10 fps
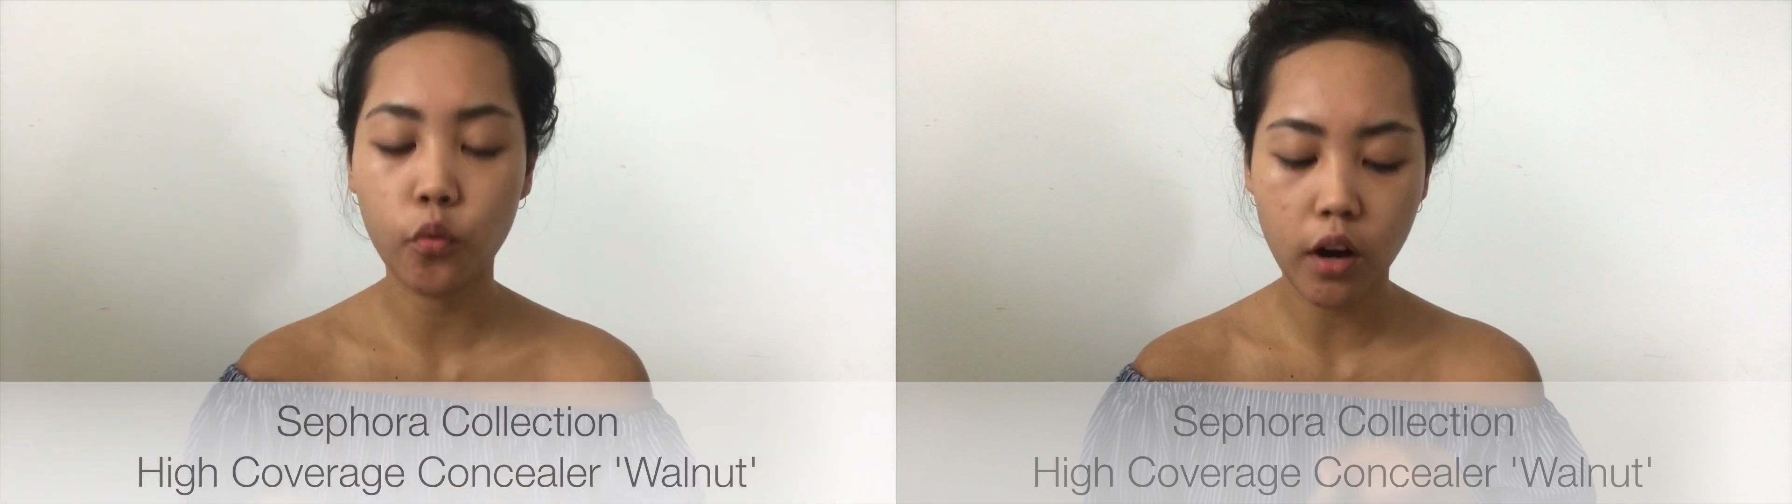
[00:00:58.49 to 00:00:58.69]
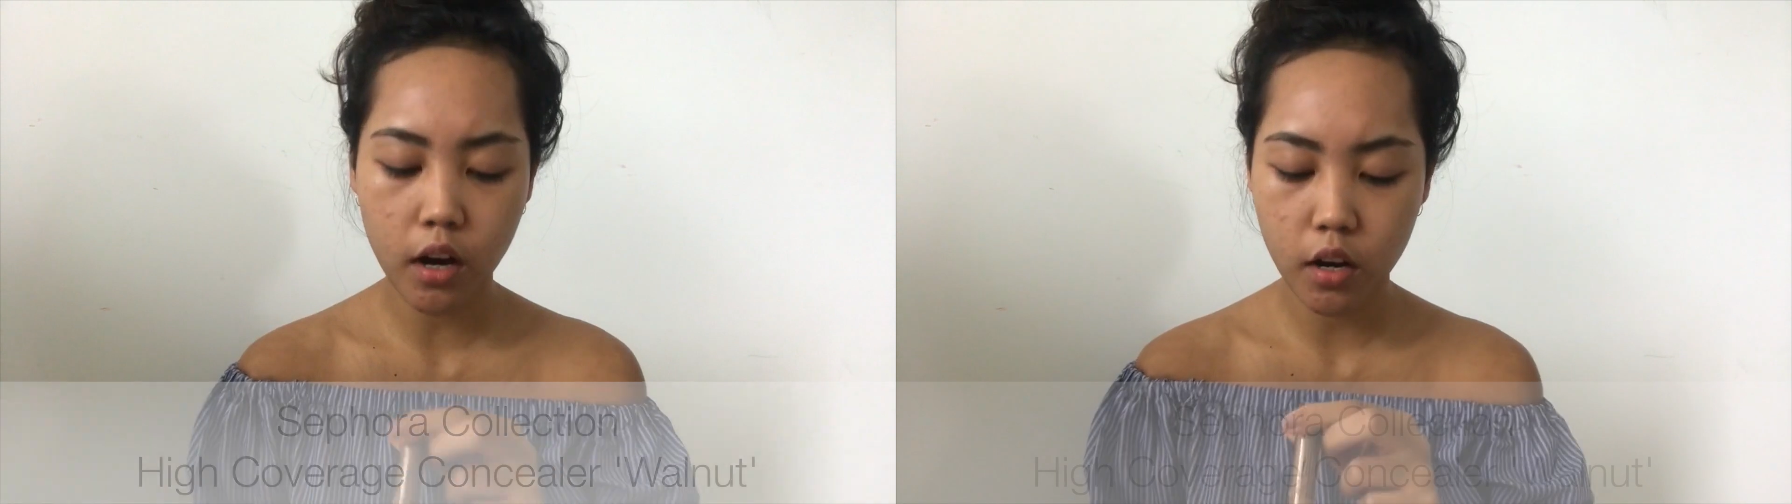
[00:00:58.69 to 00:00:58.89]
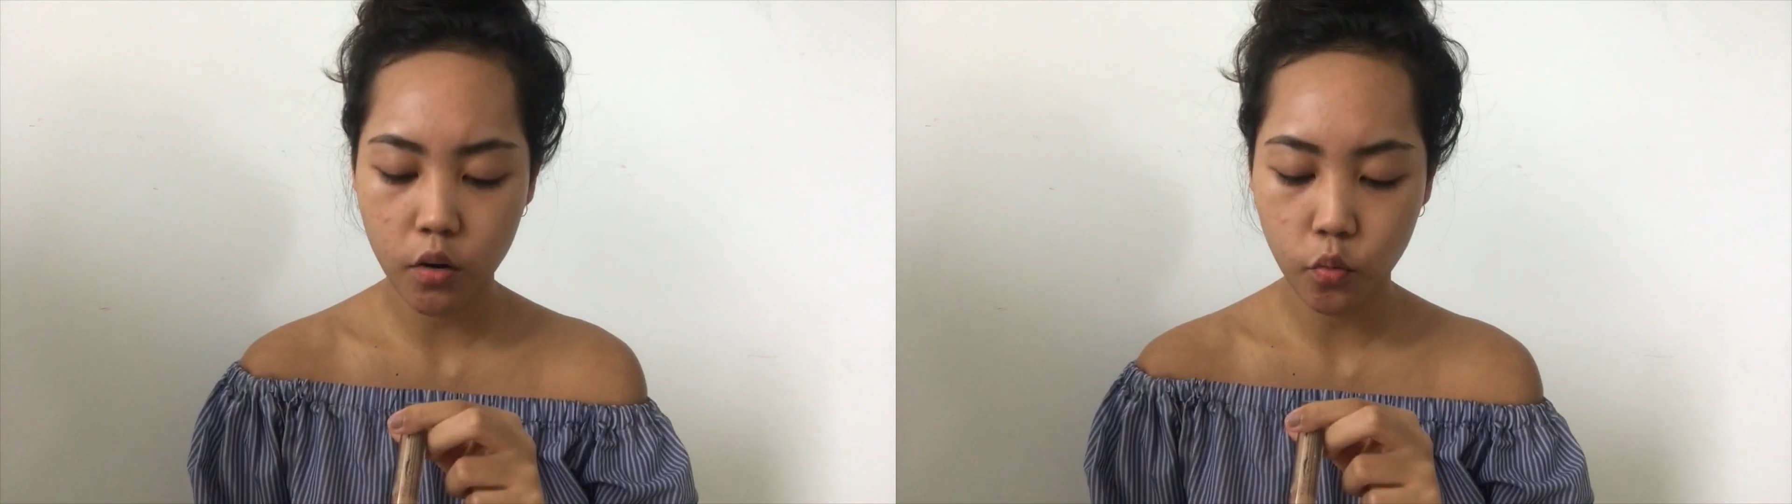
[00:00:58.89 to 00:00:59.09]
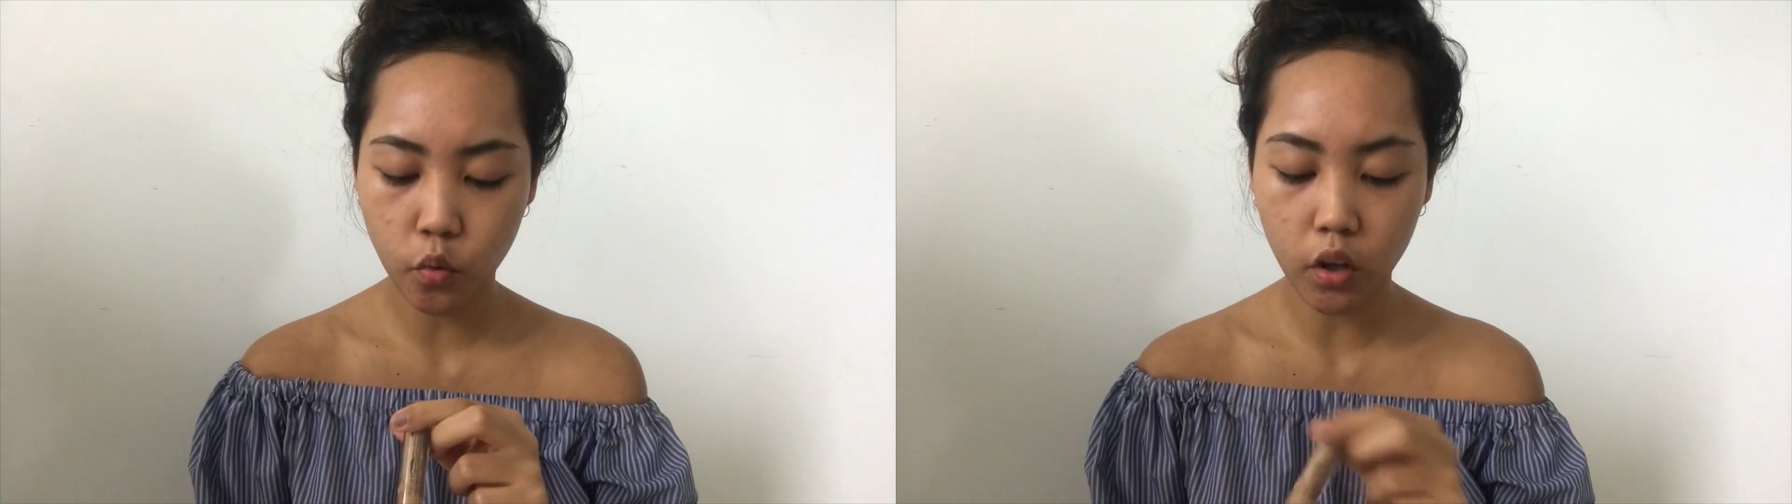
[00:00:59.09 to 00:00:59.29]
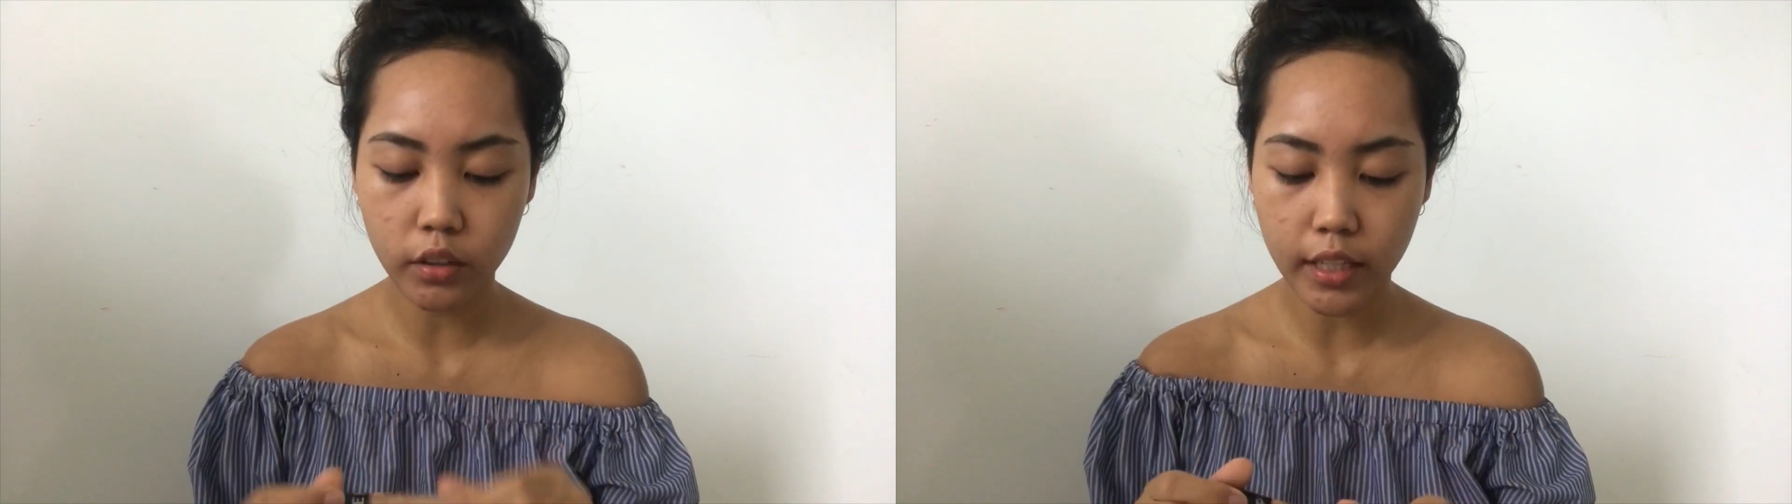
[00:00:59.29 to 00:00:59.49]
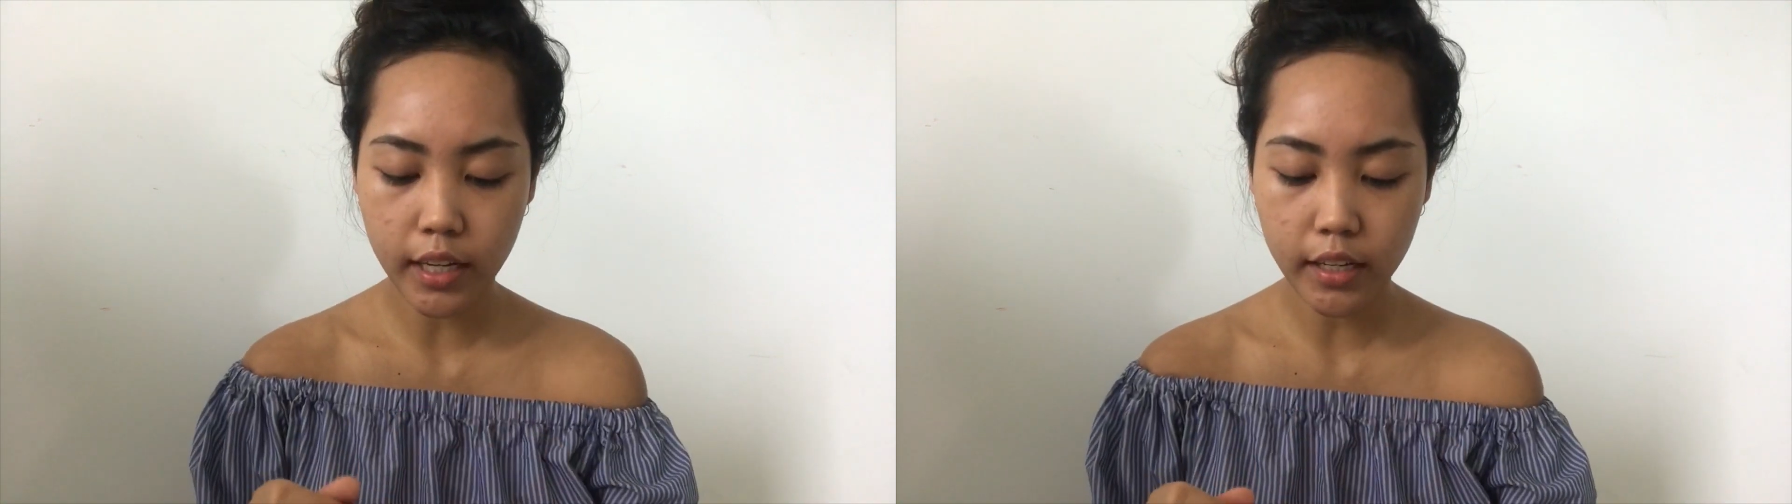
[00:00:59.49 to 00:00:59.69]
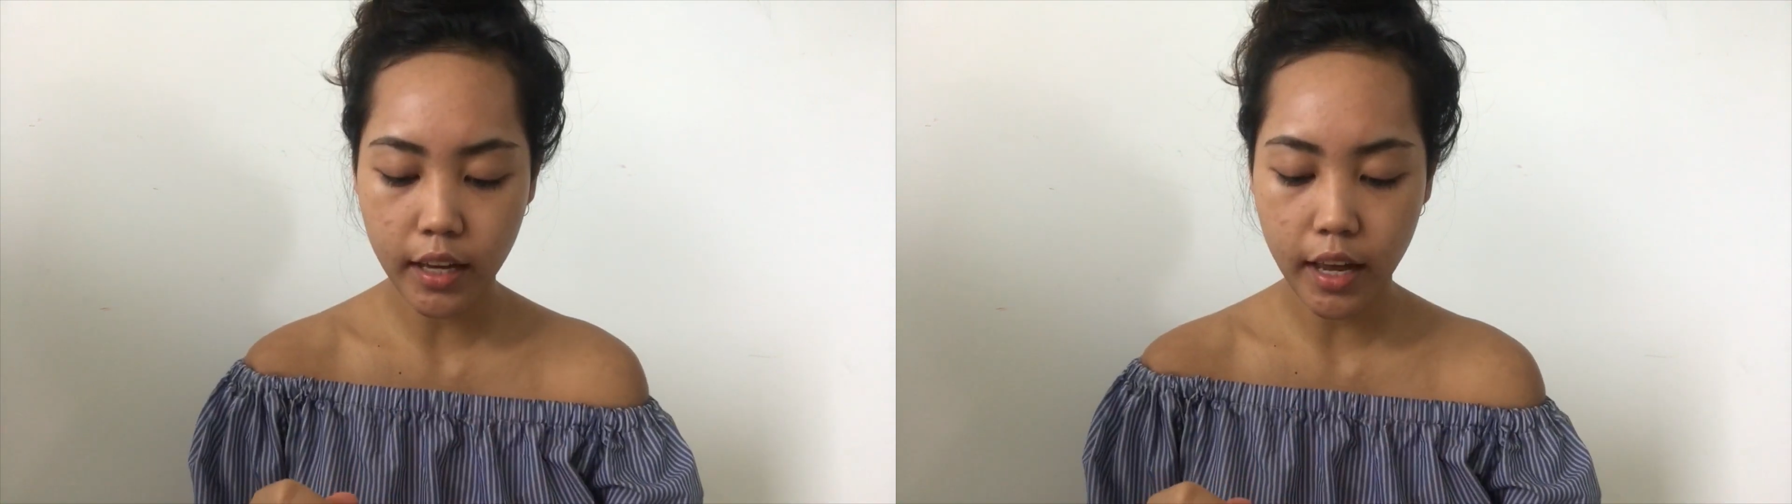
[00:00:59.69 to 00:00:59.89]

Noir Walnut